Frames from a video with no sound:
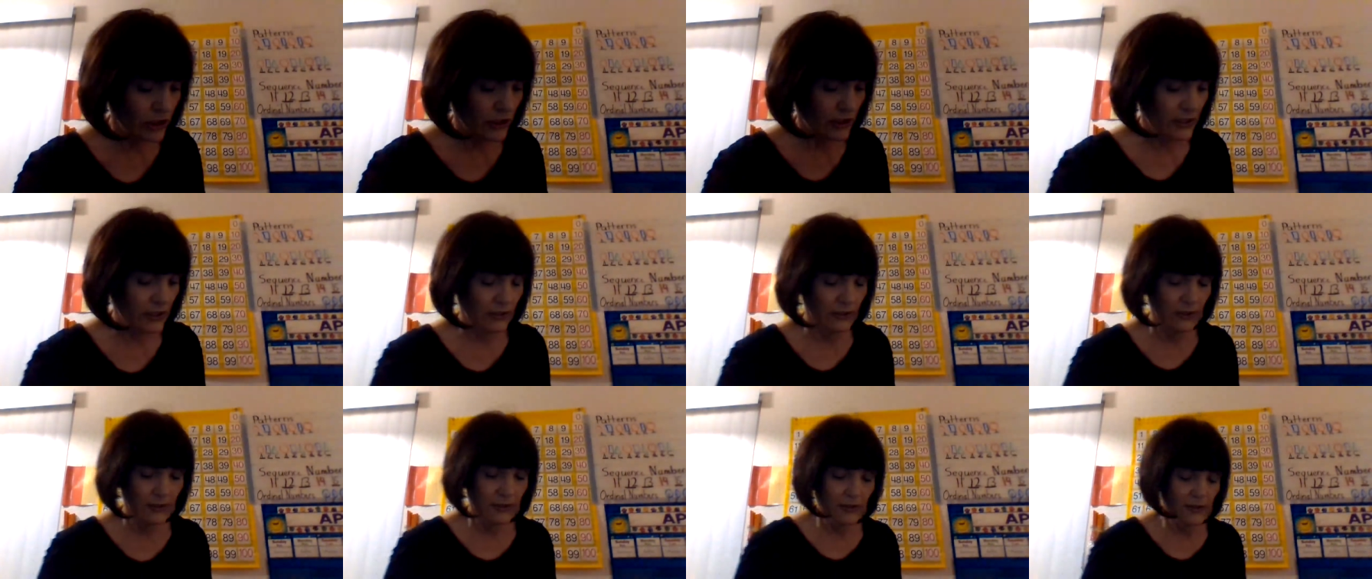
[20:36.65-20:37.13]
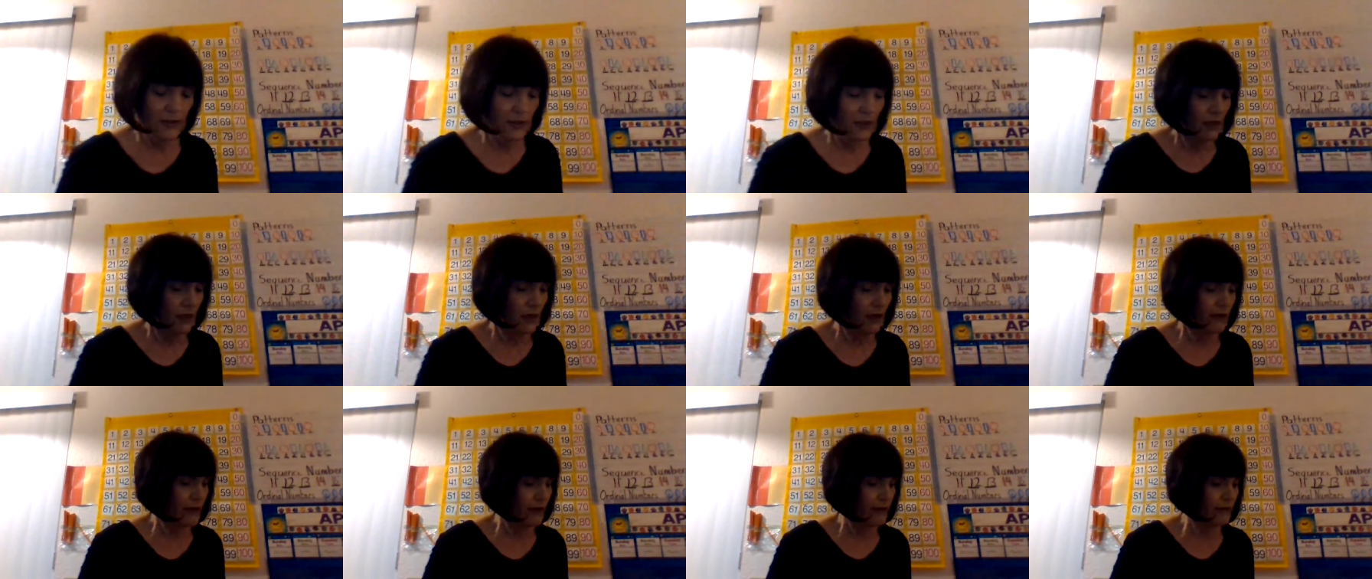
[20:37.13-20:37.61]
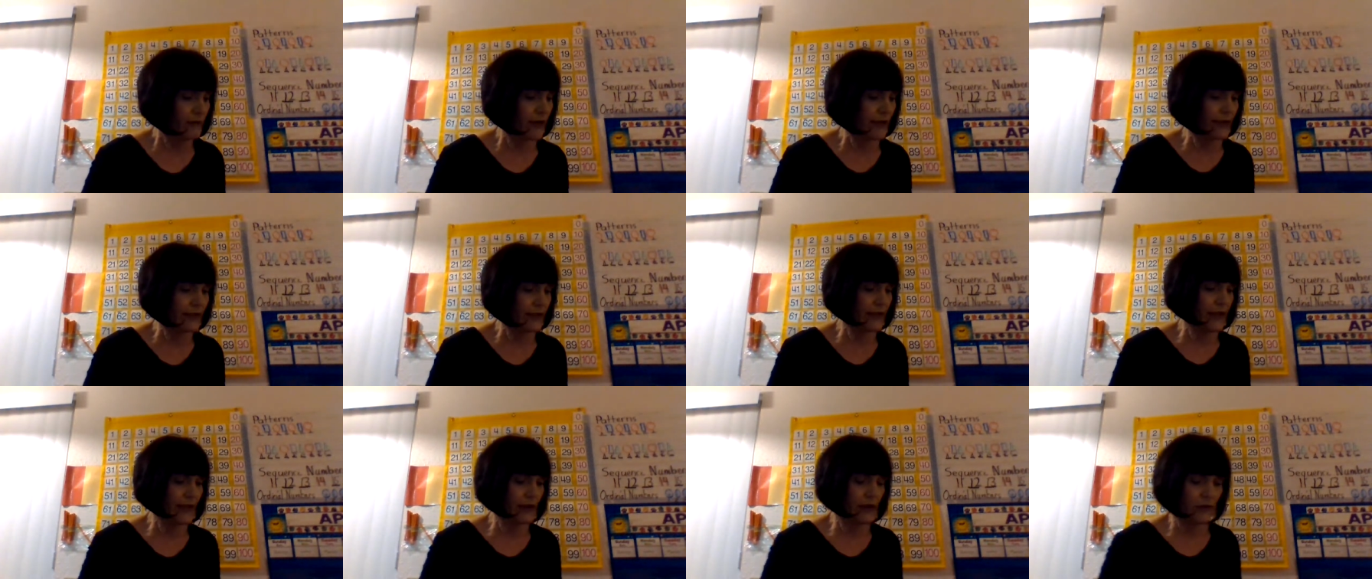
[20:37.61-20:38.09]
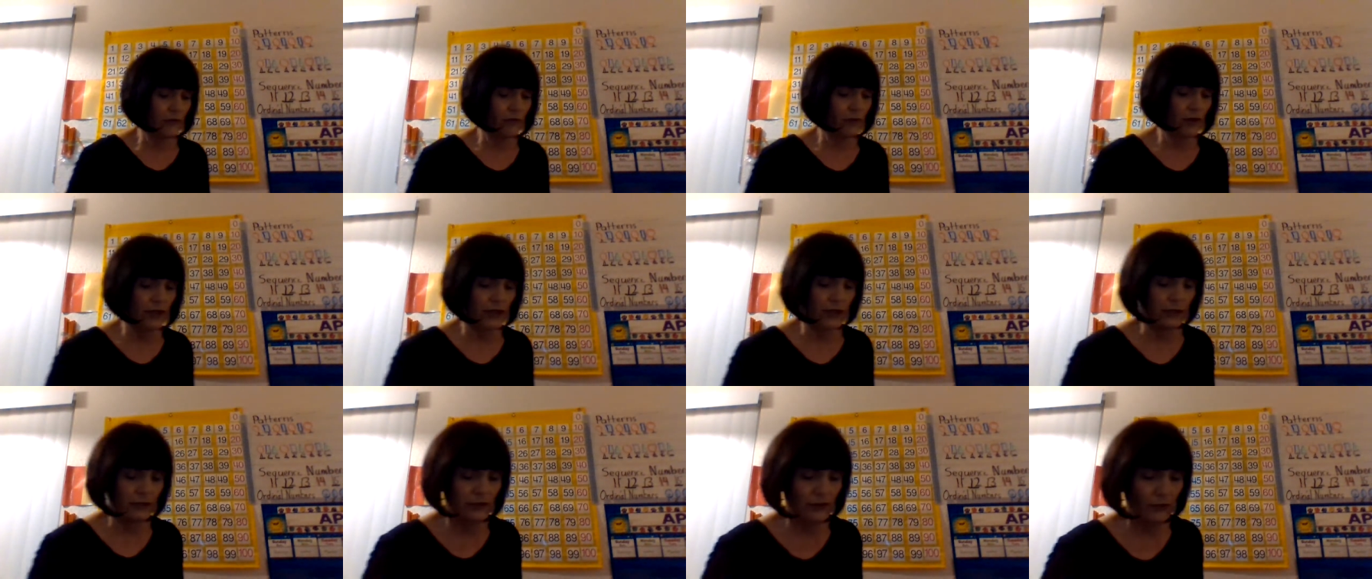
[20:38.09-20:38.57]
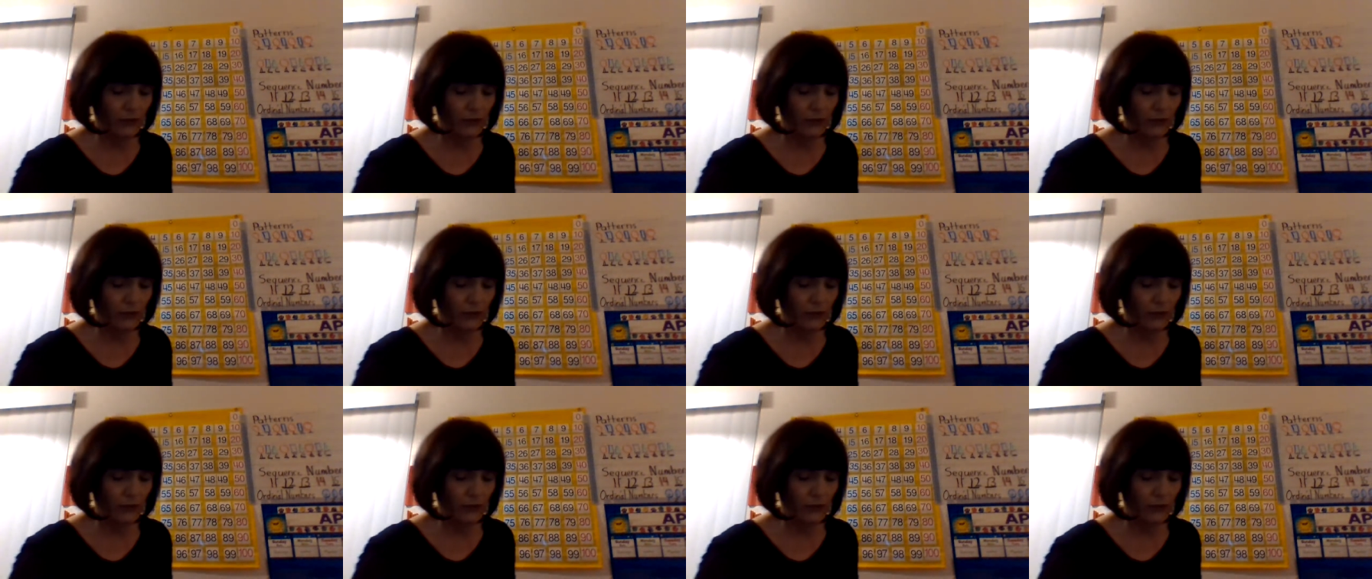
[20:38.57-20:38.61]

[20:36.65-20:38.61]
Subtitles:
All right, right now I